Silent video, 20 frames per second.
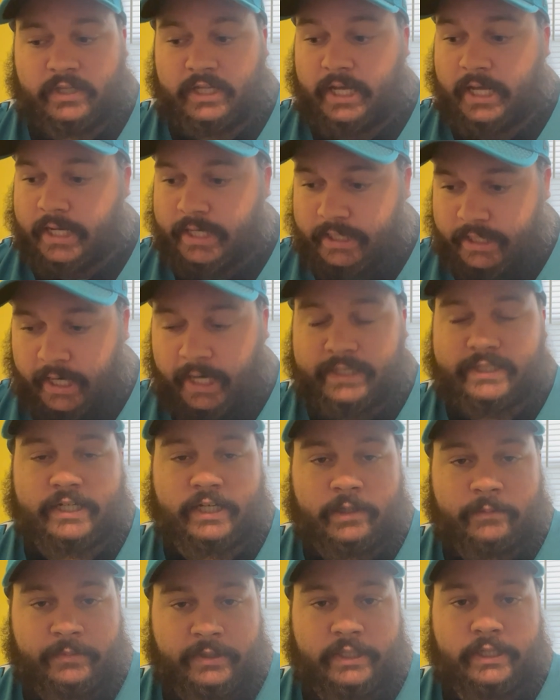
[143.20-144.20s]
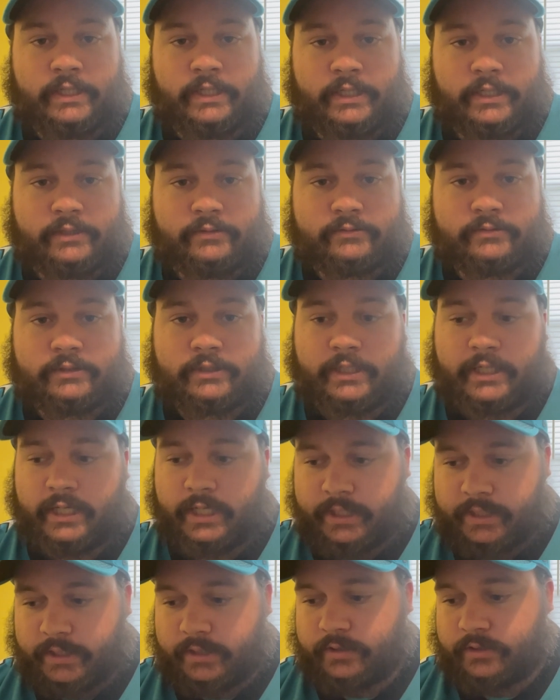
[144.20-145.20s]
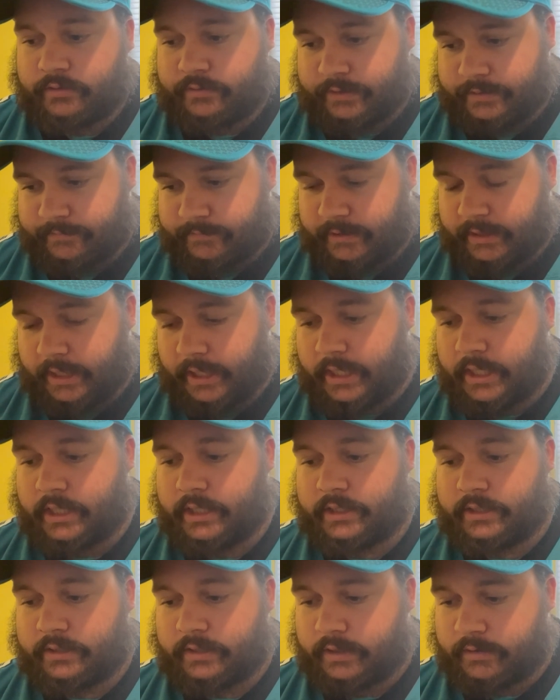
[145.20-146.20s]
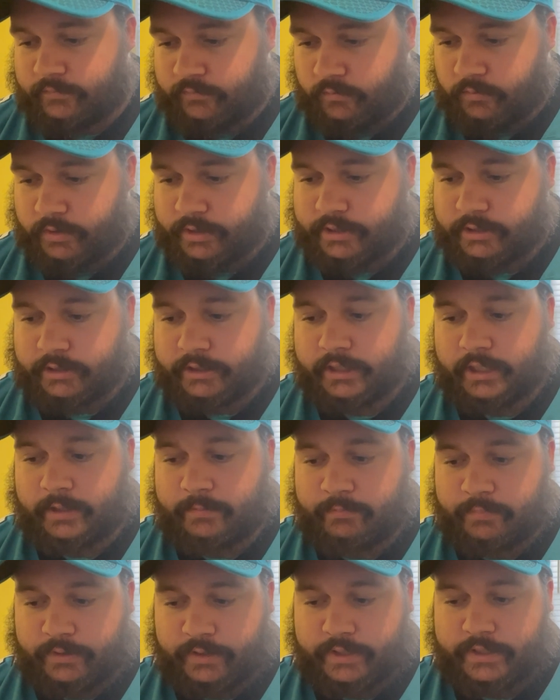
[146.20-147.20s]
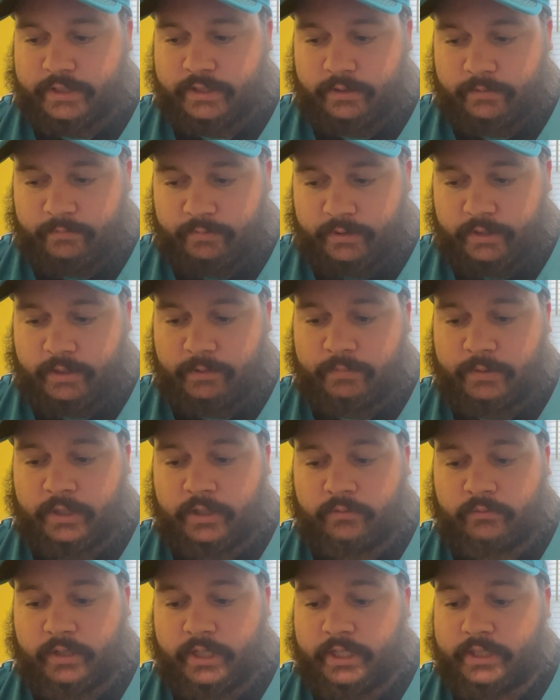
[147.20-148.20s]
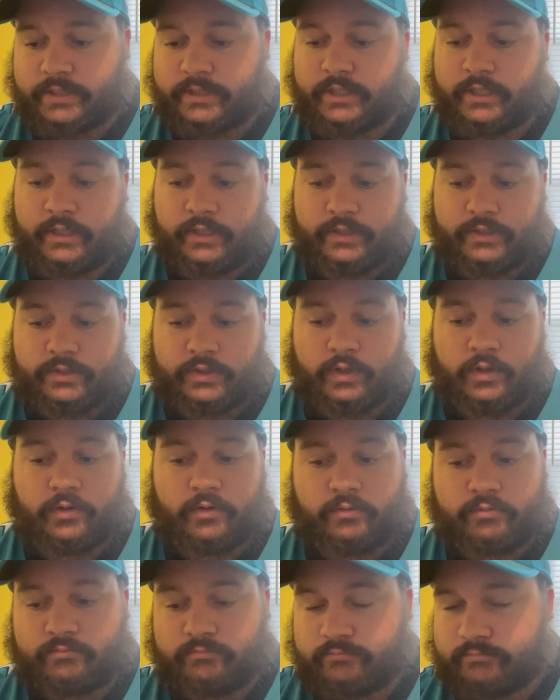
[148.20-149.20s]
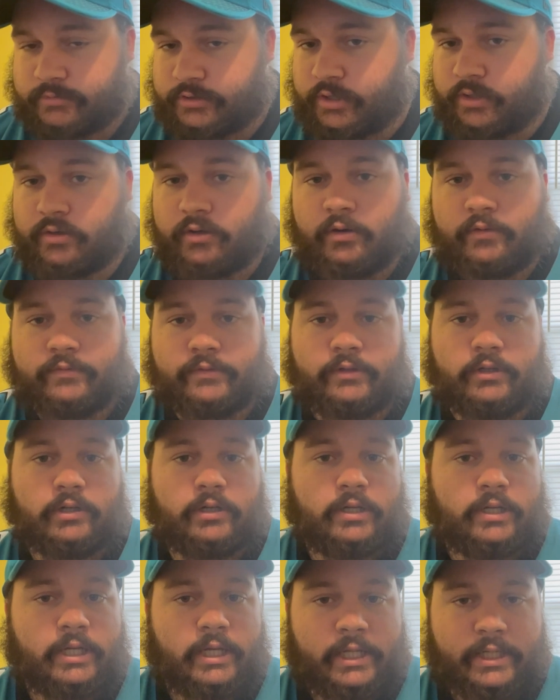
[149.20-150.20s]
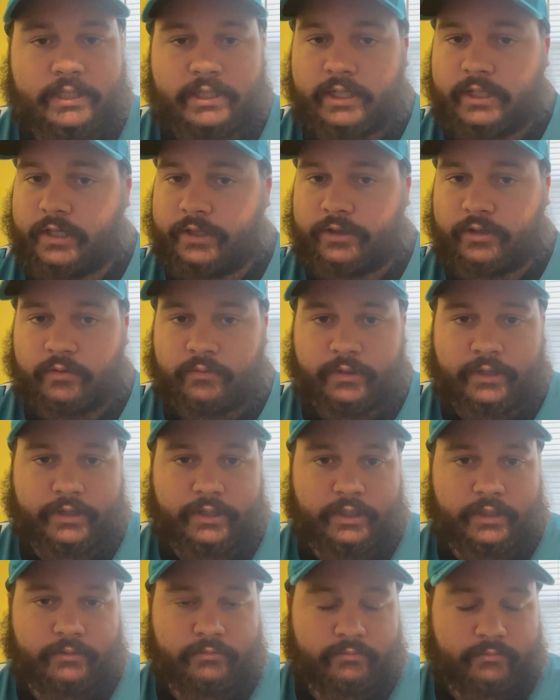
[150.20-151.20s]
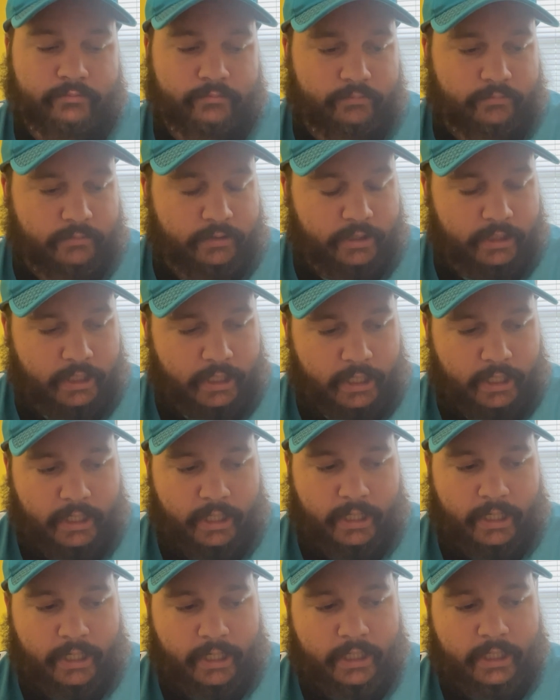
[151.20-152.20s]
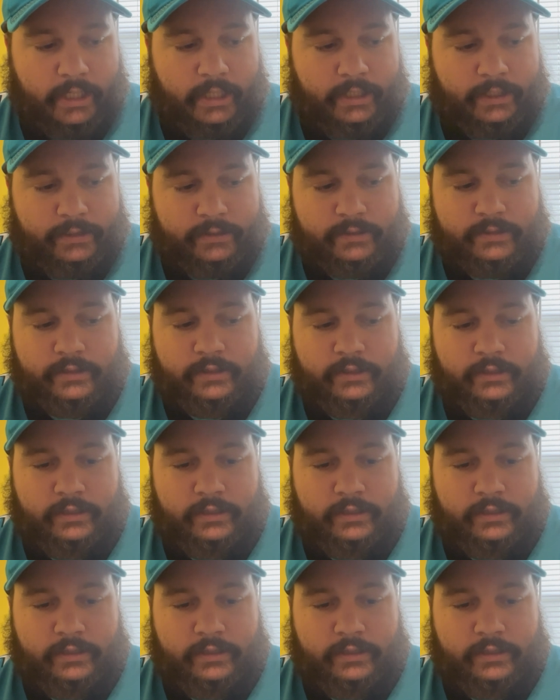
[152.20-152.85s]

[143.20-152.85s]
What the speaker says: and not take a big hit, he didn't do it. And unfortunately, they put us in a punt range. So, turnover, did nothing with it. And